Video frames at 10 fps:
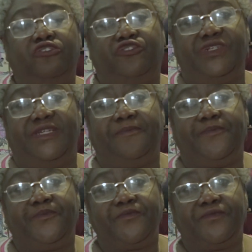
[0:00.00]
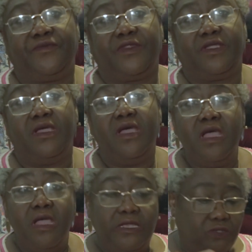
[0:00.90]
country.
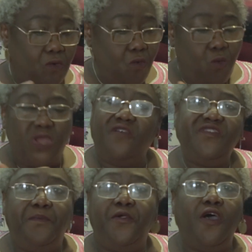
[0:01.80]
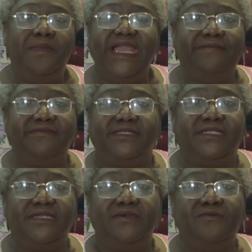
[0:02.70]
So one of the
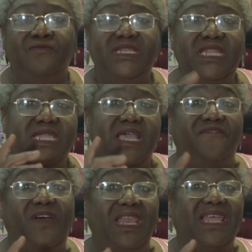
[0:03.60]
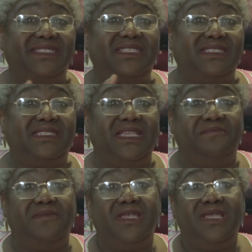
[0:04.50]
problems with the kafala
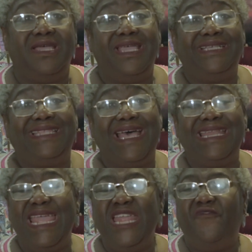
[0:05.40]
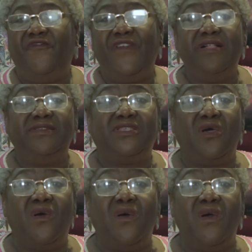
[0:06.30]
system is that it
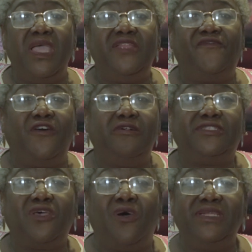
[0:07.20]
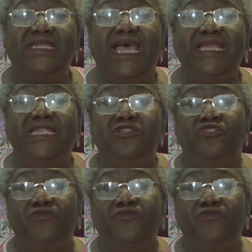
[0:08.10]
falls under the